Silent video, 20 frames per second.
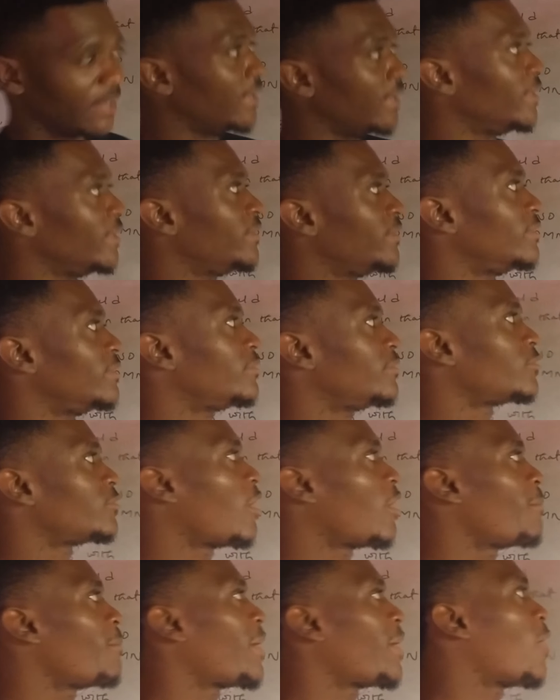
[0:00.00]
In
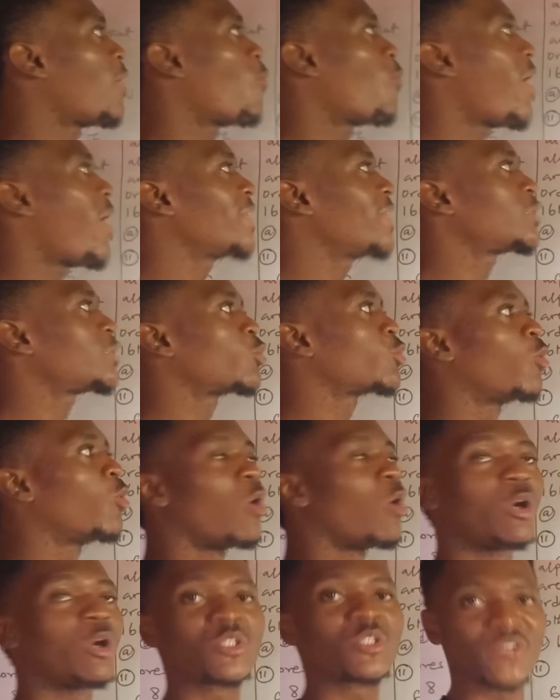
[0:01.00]
number 1 to
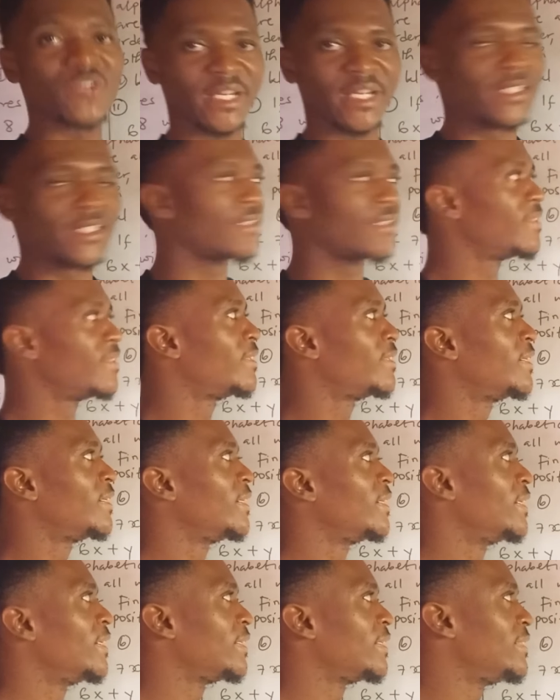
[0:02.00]
100,
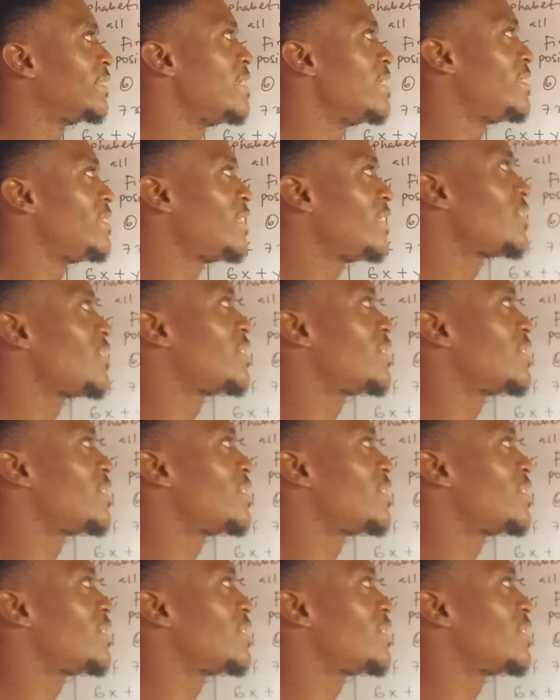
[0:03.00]
the